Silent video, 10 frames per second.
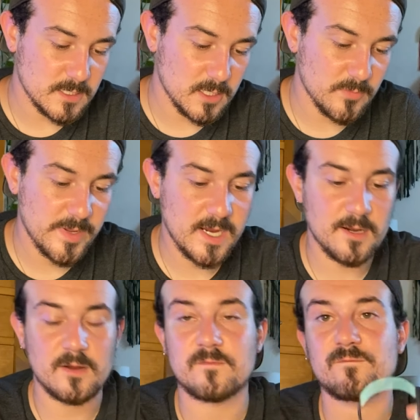are a pair
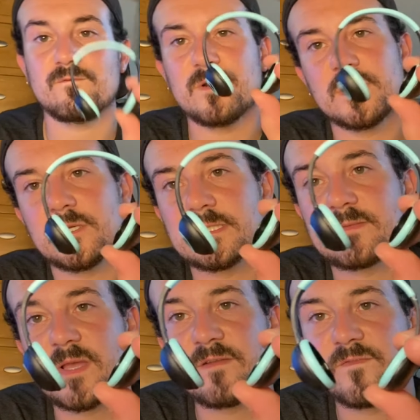of really
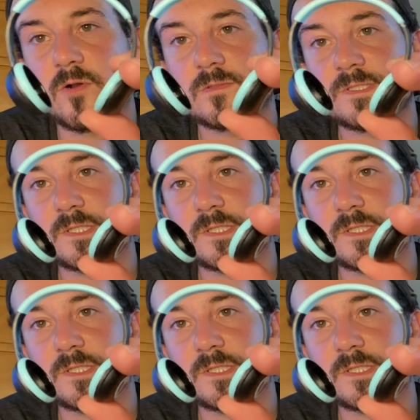awesome headphones.